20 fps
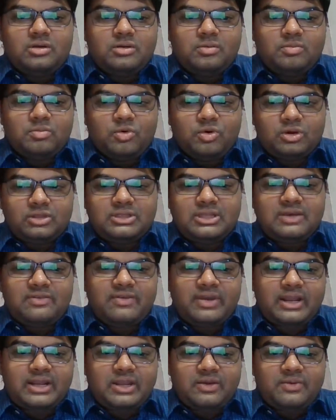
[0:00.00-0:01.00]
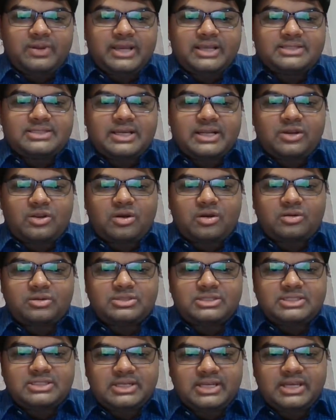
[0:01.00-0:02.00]
both the effectiveness and
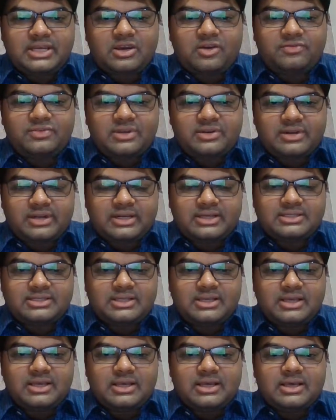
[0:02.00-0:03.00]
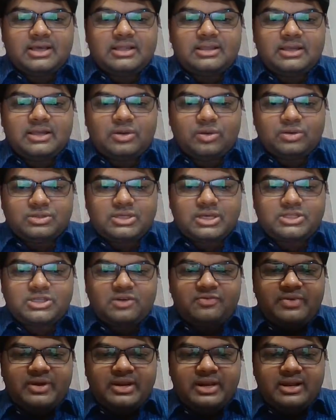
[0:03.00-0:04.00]
toxicity of the drugs. The dosage
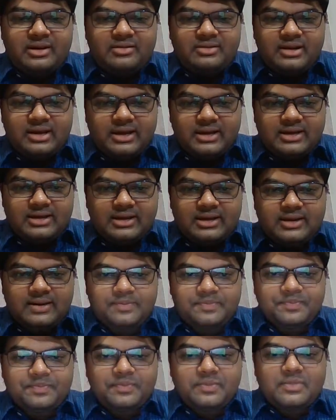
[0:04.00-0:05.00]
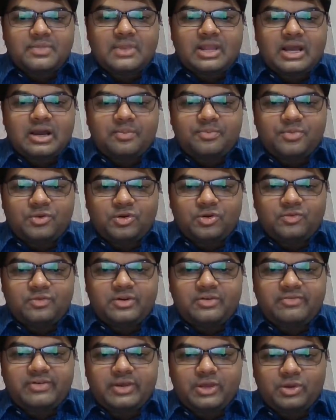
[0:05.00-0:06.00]
of any drug
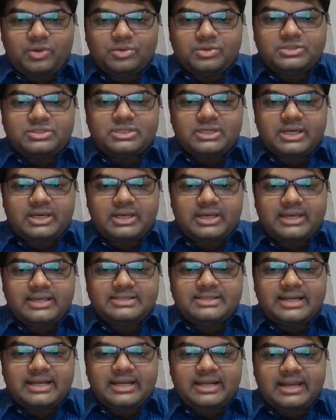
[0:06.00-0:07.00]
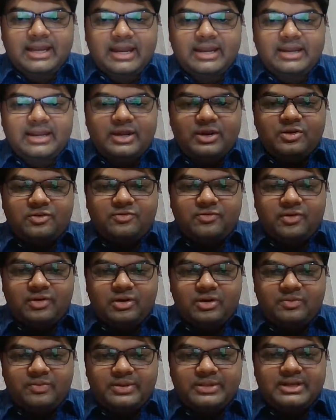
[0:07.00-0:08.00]
approved for use is intended to
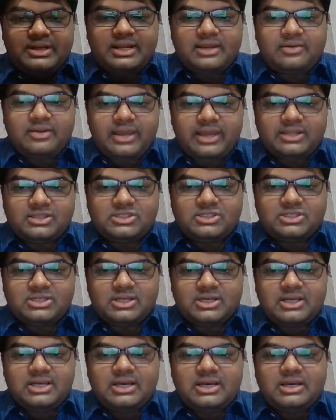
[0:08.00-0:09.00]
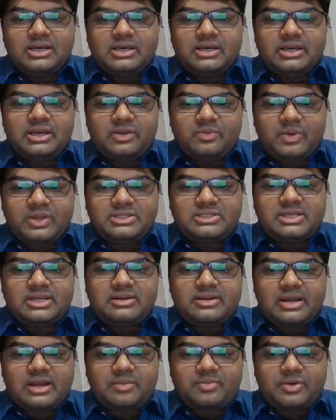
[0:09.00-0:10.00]
fall within a range in which the
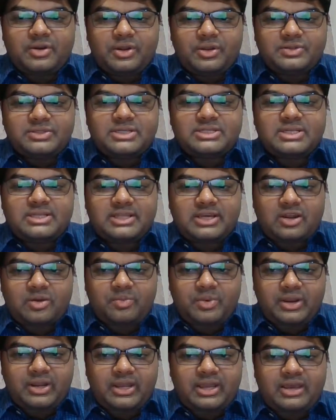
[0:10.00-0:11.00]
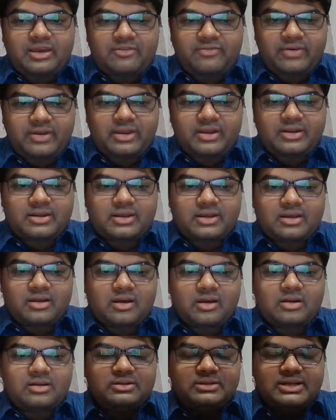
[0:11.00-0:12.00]
drug produces a therapeutic effect
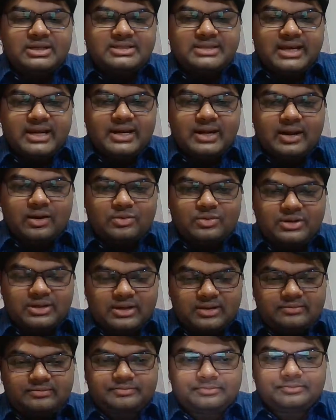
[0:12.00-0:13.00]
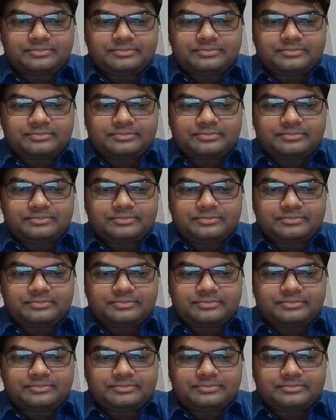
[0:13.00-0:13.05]
or desired outcome.